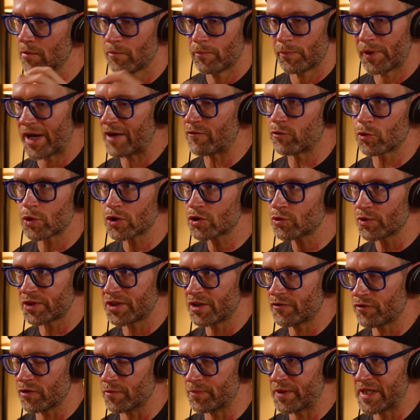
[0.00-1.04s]
But I've worked with
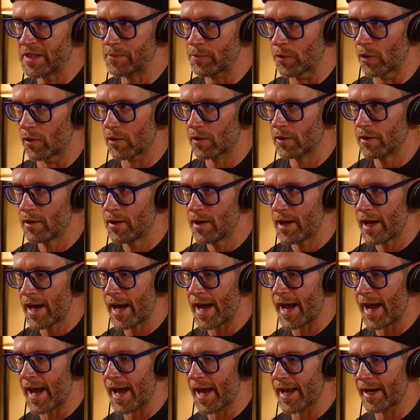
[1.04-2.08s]
different people
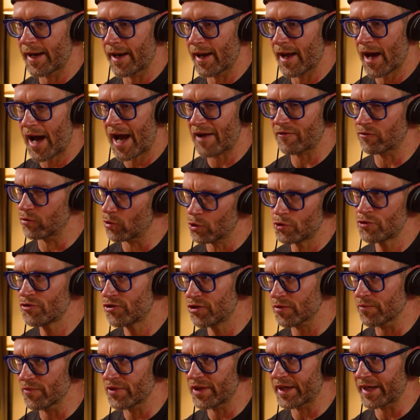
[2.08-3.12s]
and I've learned
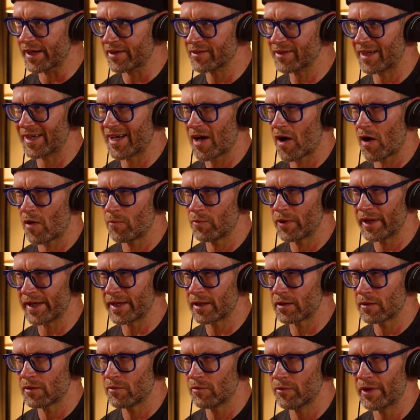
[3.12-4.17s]
some things. And now I'm
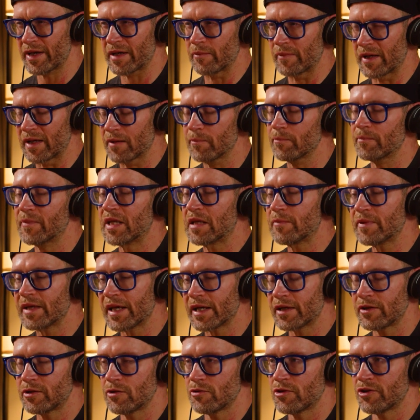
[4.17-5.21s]
like, wait a minute, maybe I
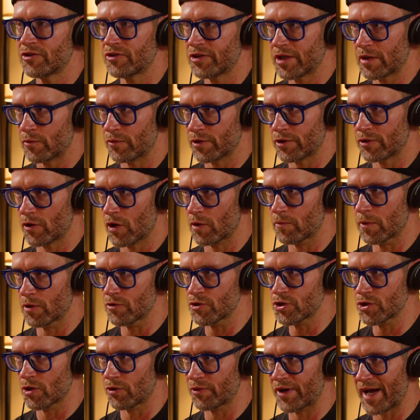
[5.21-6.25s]
could do this thing with Hobo
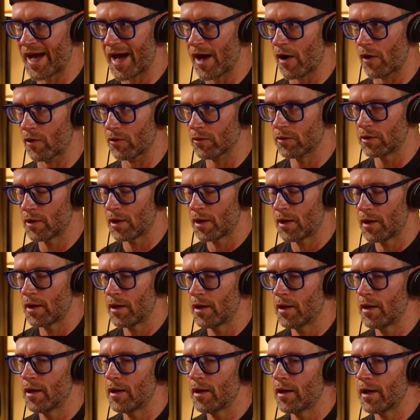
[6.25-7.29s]
Joe now.
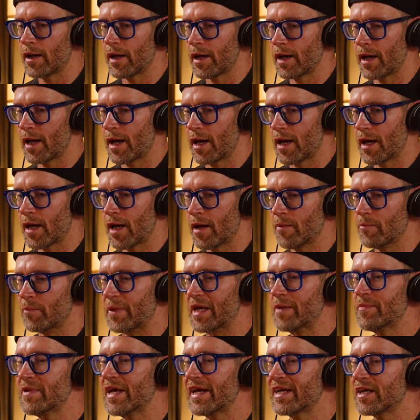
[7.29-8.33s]

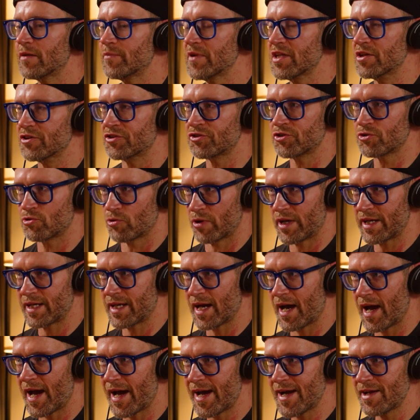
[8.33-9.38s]
Maybe I could be the straight
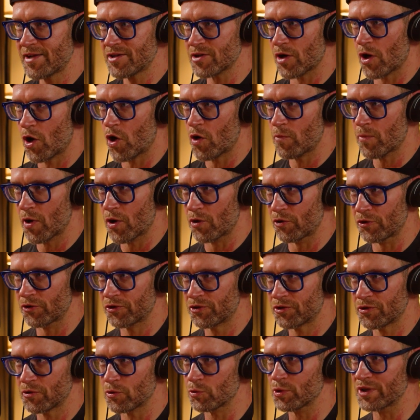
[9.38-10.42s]
guy to
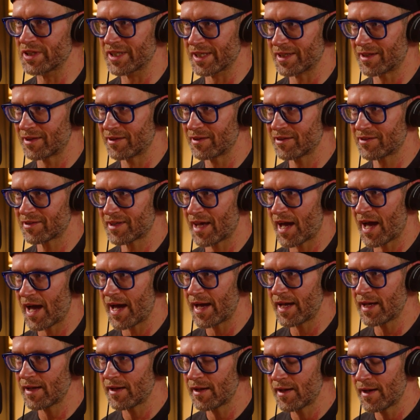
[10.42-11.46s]
Hobo's ridiculous
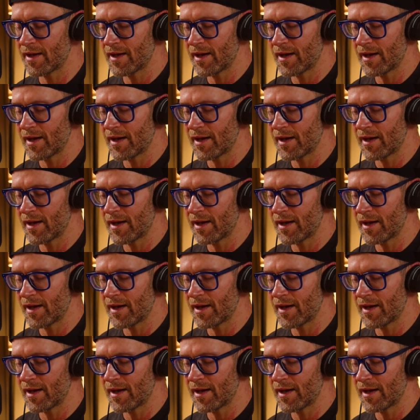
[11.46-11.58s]
guy.